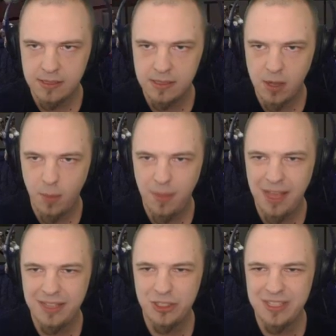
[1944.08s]
Thanks
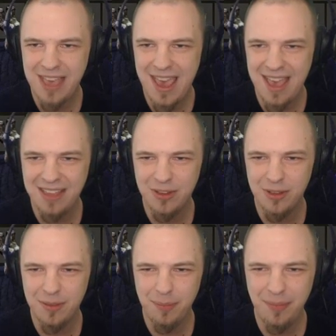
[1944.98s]
so much,
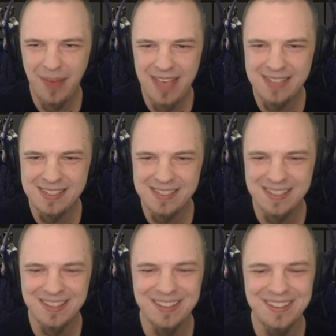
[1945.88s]
Dan. You're the
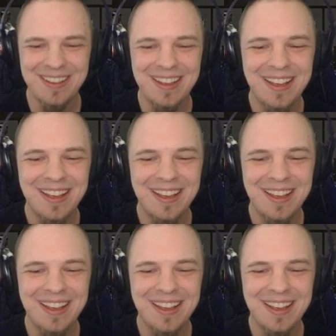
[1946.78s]
best.